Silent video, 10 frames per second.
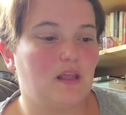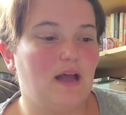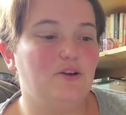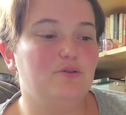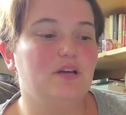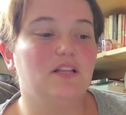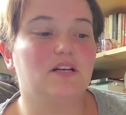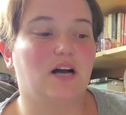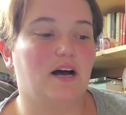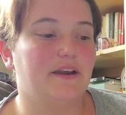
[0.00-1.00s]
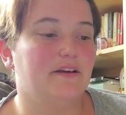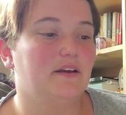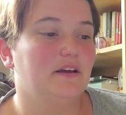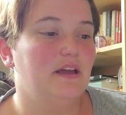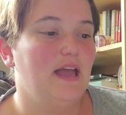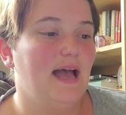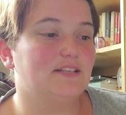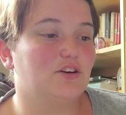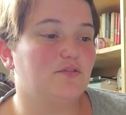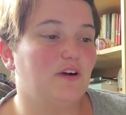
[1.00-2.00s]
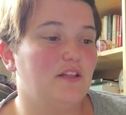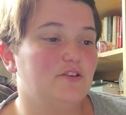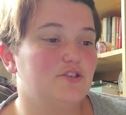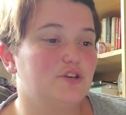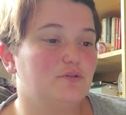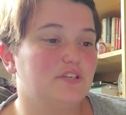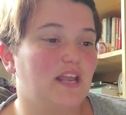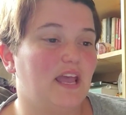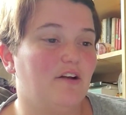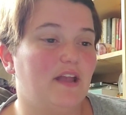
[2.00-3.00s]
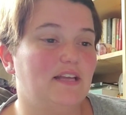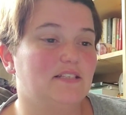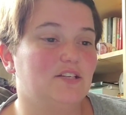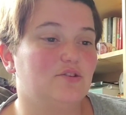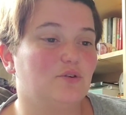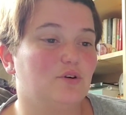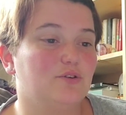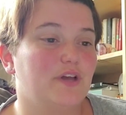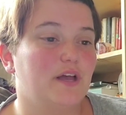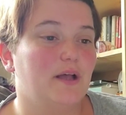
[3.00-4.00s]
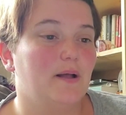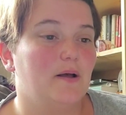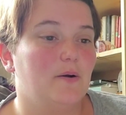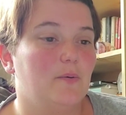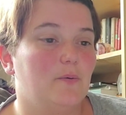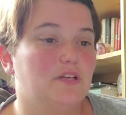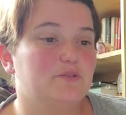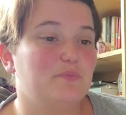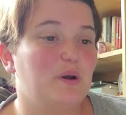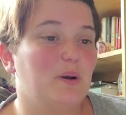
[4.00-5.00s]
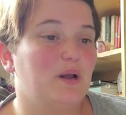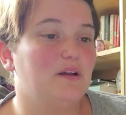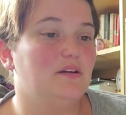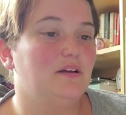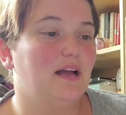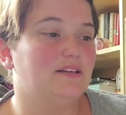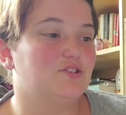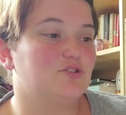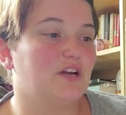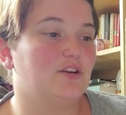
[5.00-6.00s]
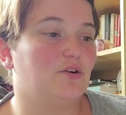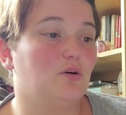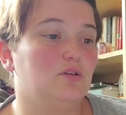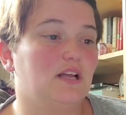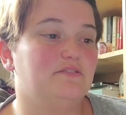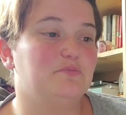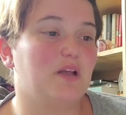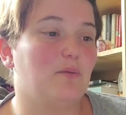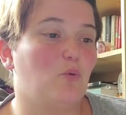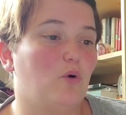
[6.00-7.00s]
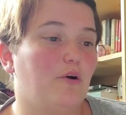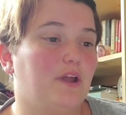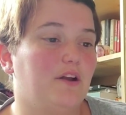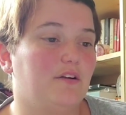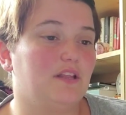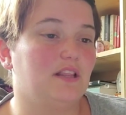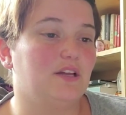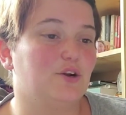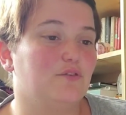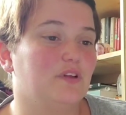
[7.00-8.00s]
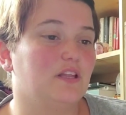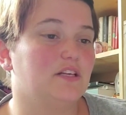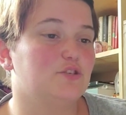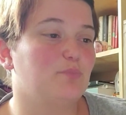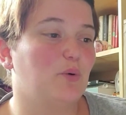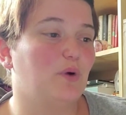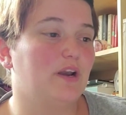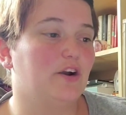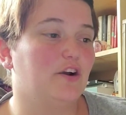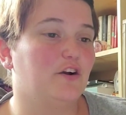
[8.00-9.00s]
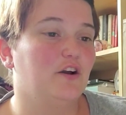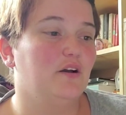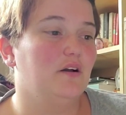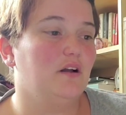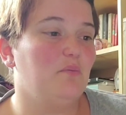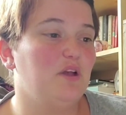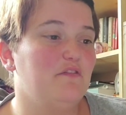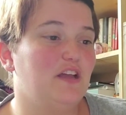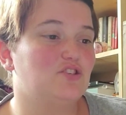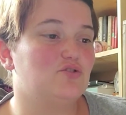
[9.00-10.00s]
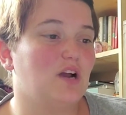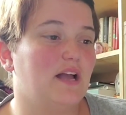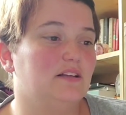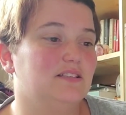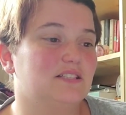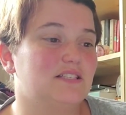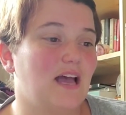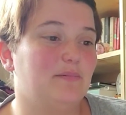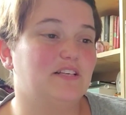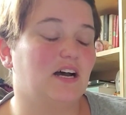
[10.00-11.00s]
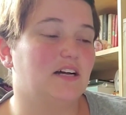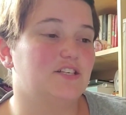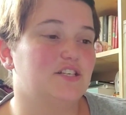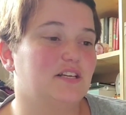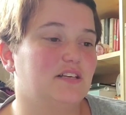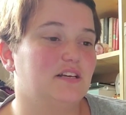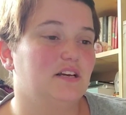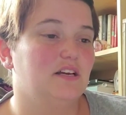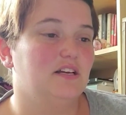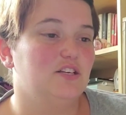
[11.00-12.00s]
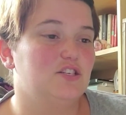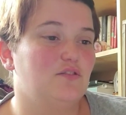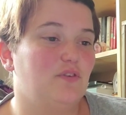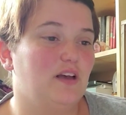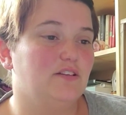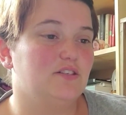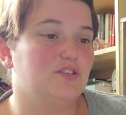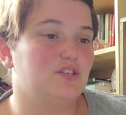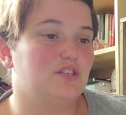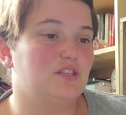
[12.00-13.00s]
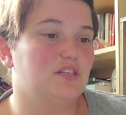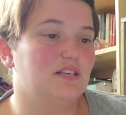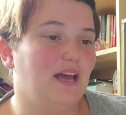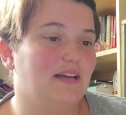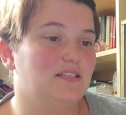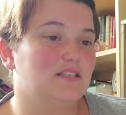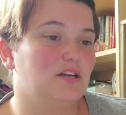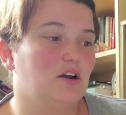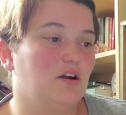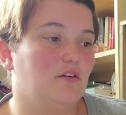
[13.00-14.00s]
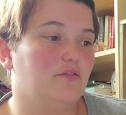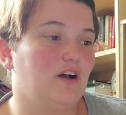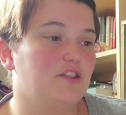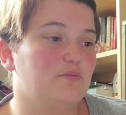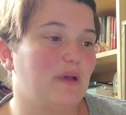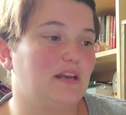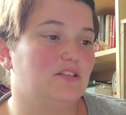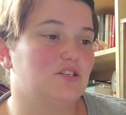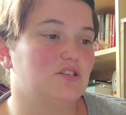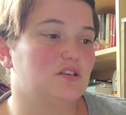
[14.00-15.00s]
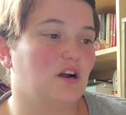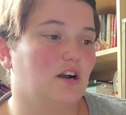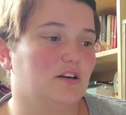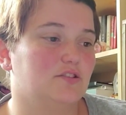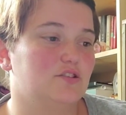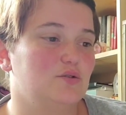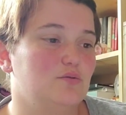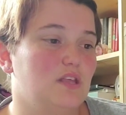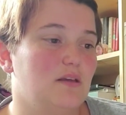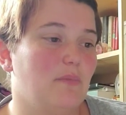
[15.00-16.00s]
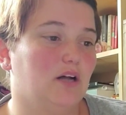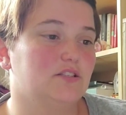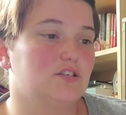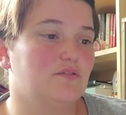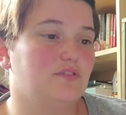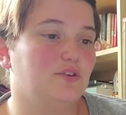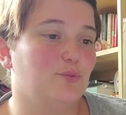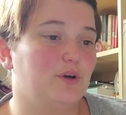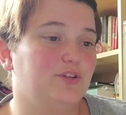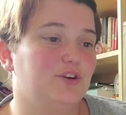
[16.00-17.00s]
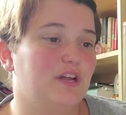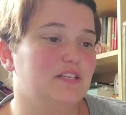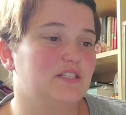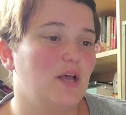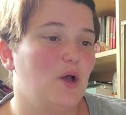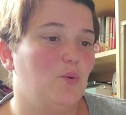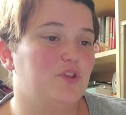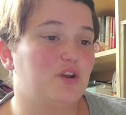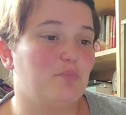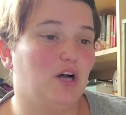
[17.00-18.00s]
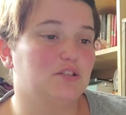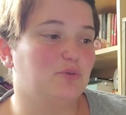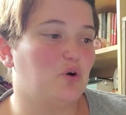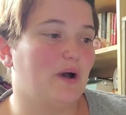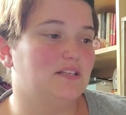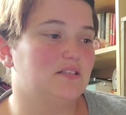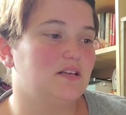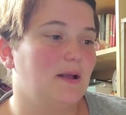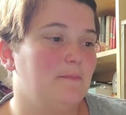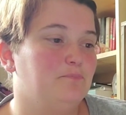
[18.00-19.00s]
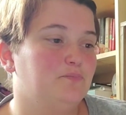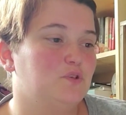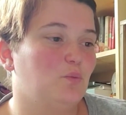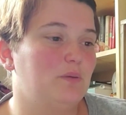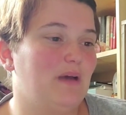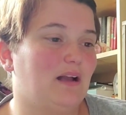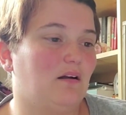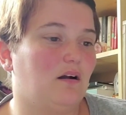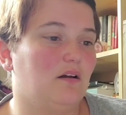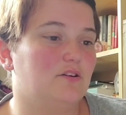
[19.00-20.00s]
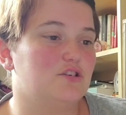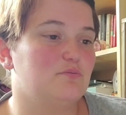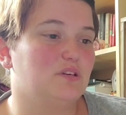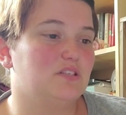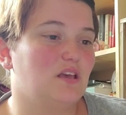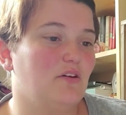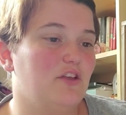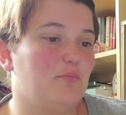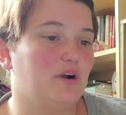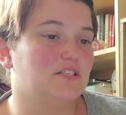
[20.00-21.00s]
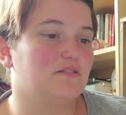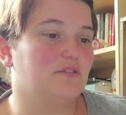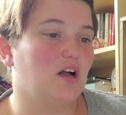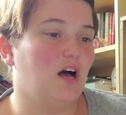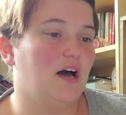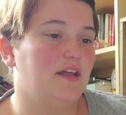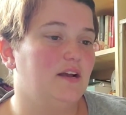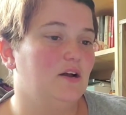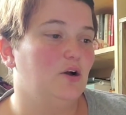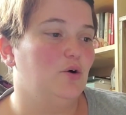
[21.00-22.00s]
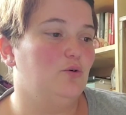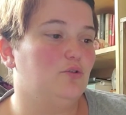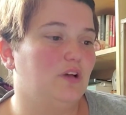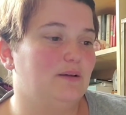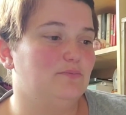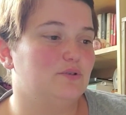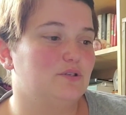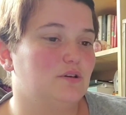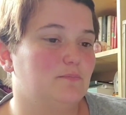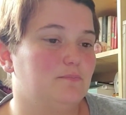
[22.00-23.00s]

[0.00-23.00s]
How do you kill a god? As her father's chosen heir, 18-year-old Rasmira has trained her whole life to become a warrior and lead her village, but when her coming-of-age trial is sabotaged and she fails the test, her father banishes her to the monster-filled wilderness with an impossible quest. To win back her honor, she must kill the oppressive god who claims